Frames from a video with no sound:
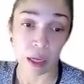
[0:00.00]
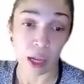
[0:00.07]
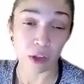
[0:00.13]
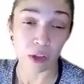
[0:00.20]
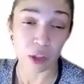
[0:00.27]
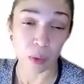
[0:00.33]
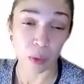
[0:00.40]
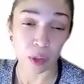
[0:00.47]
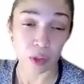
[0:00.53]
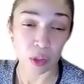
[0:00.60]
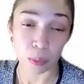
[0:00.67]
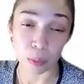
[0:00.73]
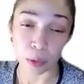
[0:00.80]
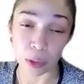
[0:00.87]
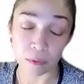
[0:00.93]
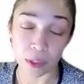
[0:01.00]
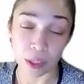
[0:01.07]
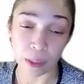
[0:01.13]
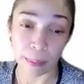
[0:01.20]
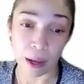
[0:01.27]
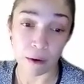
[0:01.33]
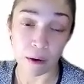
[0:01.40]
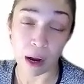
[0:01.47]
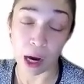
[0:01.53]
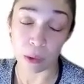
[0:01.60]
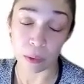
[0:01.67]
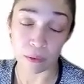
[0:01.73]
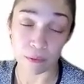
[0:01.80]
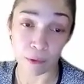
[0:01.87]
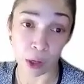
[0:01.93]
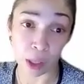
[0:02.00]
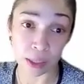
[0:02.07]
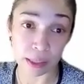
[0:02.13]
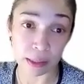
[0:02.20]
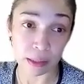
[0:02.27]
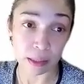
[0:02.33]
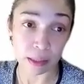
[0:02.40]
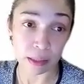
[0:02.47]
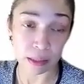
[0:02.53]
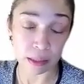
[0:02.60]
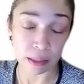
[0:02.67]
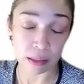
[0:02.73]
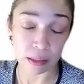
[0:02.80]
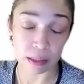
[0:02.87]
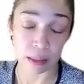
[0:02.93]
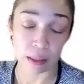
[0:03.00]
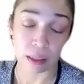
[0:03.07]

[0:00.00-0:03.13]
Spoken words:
I also want to talk briefly about our fall incidences,